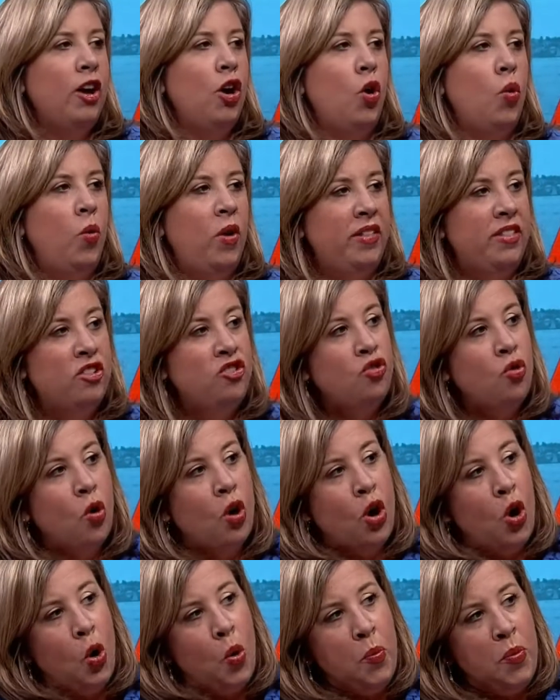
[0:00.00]
when the
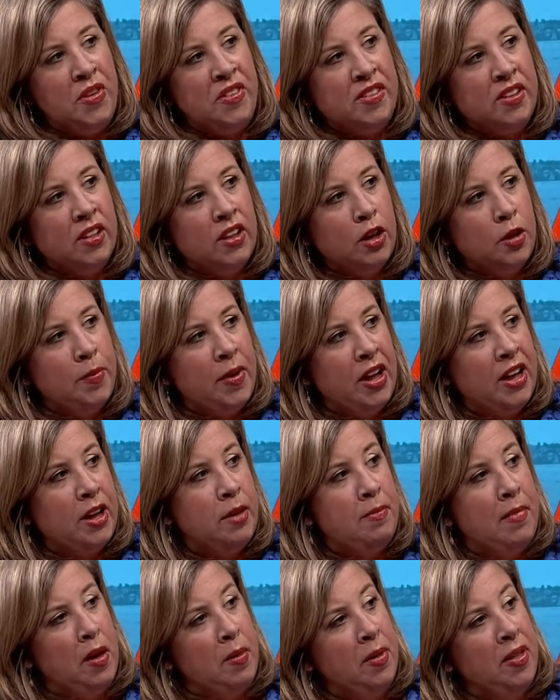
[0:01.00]
door opens a little bit
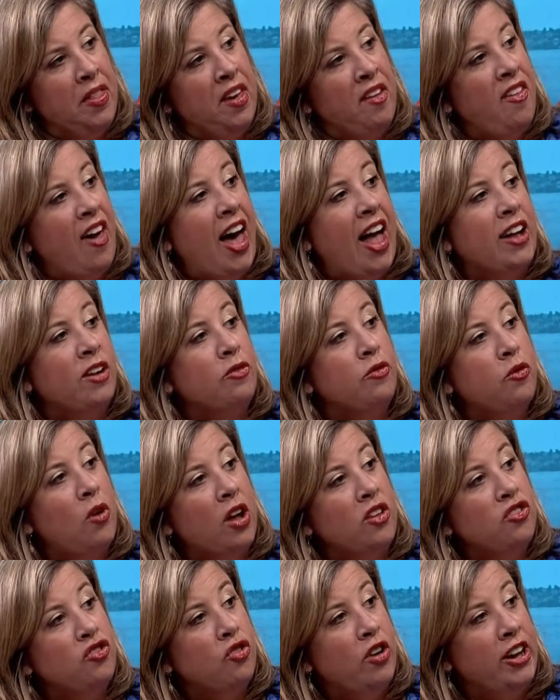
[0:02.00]
and maybe they've had a
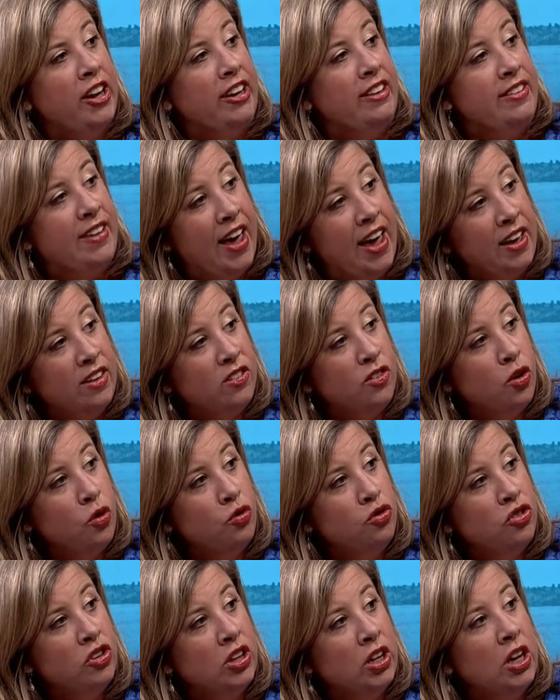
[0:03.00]
frustrating day
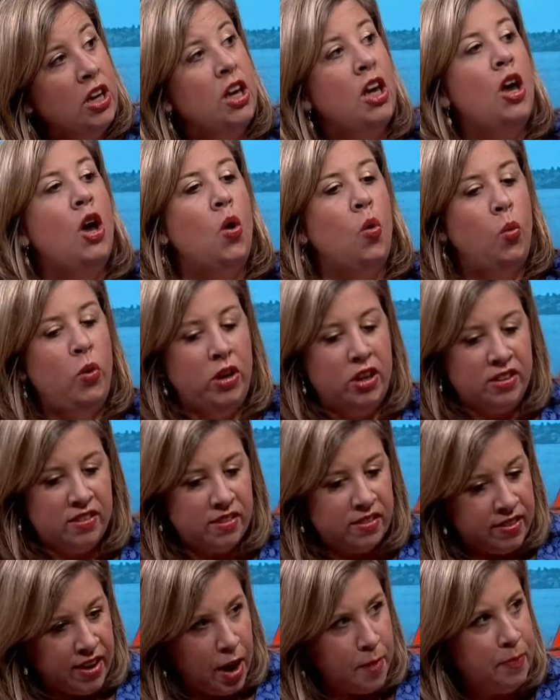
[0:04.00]
socially. Mm -hmm. We mm -hmm.
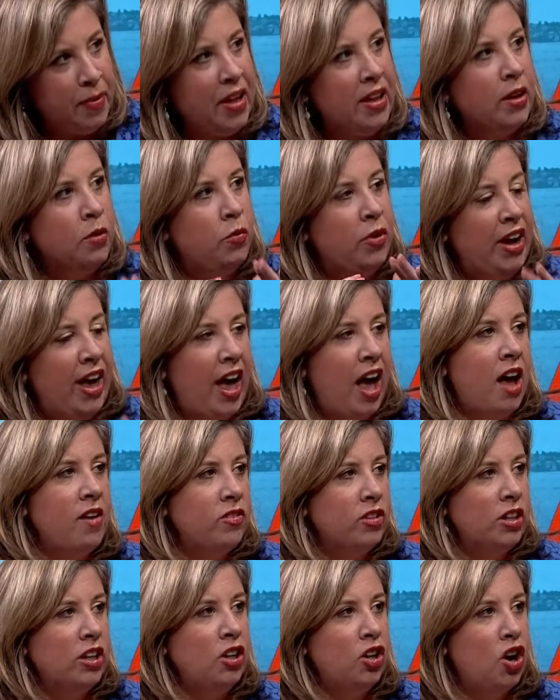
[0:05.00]
step in and we
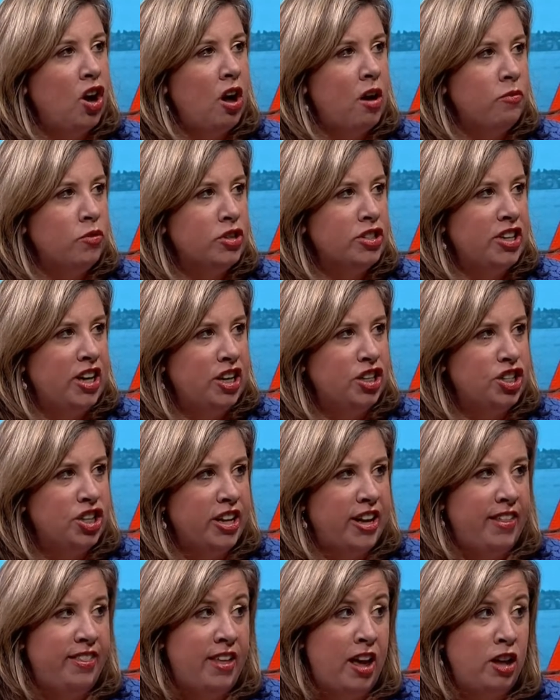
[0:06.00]
have a little
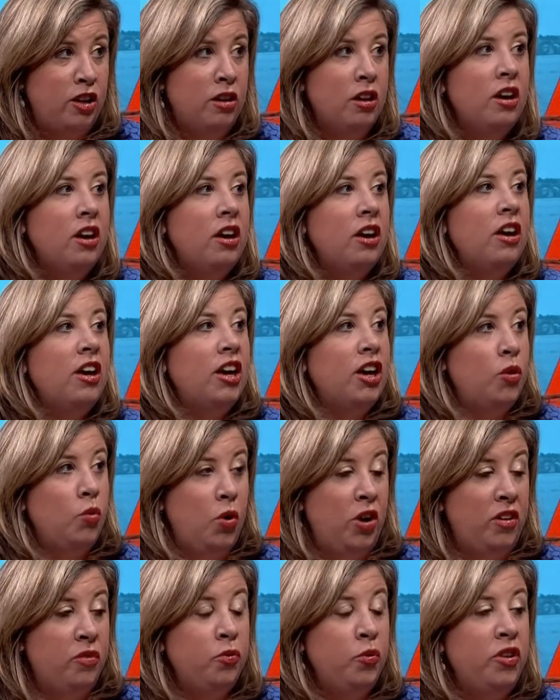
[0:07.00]
conversation and then
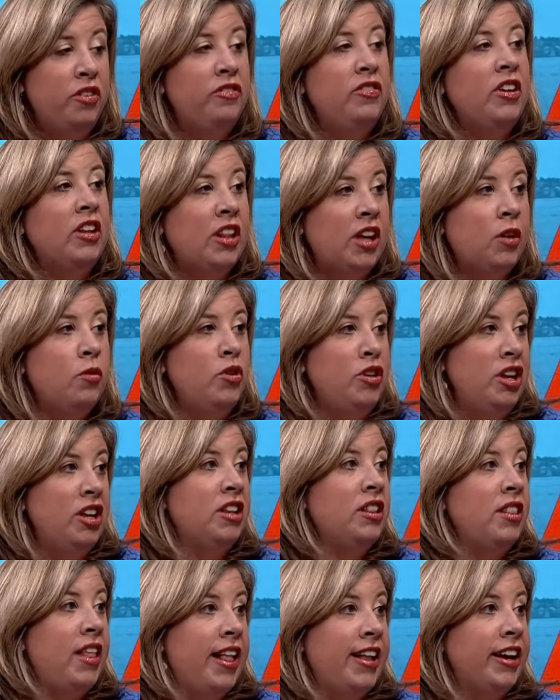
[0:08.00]
if we feel like we need
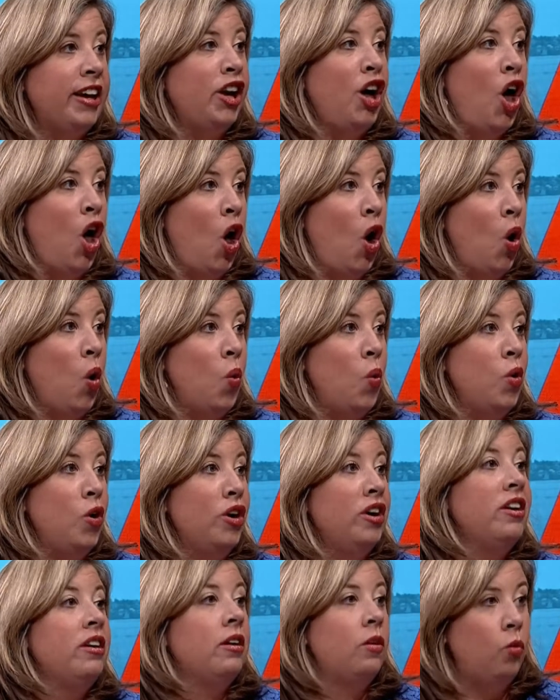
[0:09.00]
to let it go,
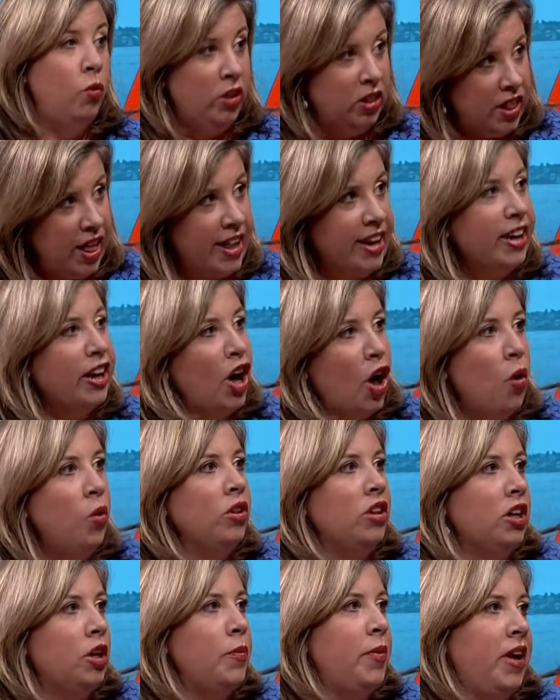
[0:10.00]
we let it go
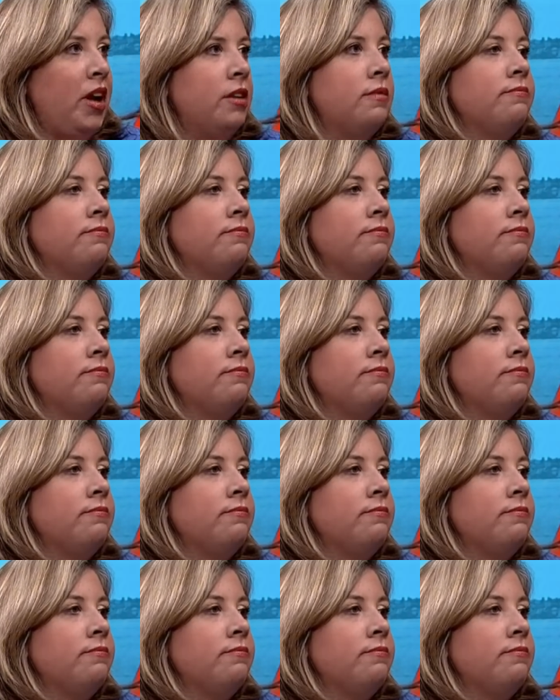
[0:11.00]
a little bit.